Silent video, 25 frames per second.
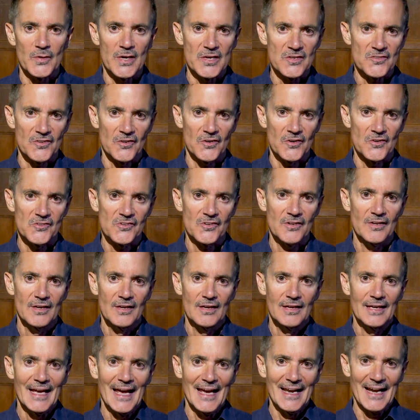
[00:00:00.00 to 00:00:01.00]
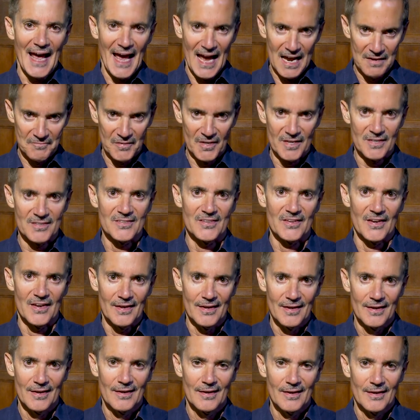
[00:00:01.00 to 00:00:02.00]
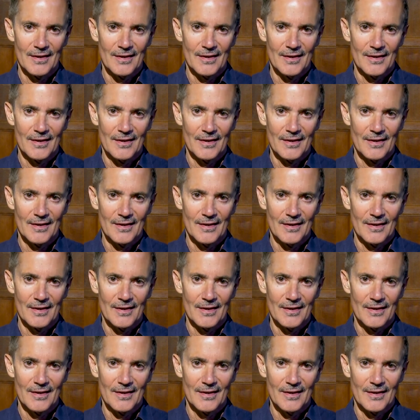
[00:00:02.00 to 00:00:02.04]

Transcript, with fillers: research, and advocacy.